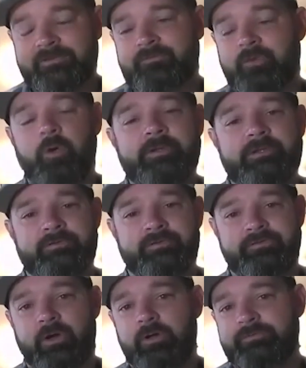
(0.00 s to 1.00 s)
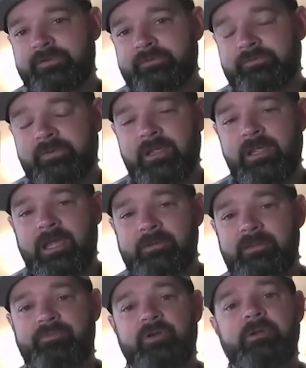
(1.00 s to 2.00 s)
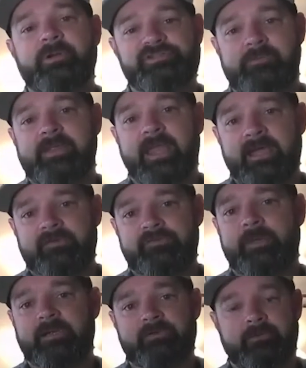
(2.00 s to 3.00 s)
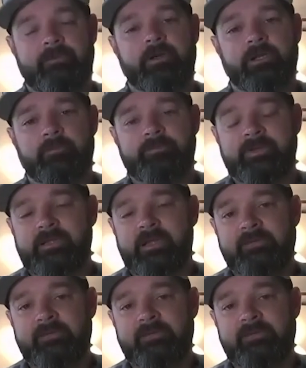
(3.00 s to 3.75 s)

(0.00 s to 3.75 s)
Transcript: growing consultants. I mean, pretty much every aspect of our company.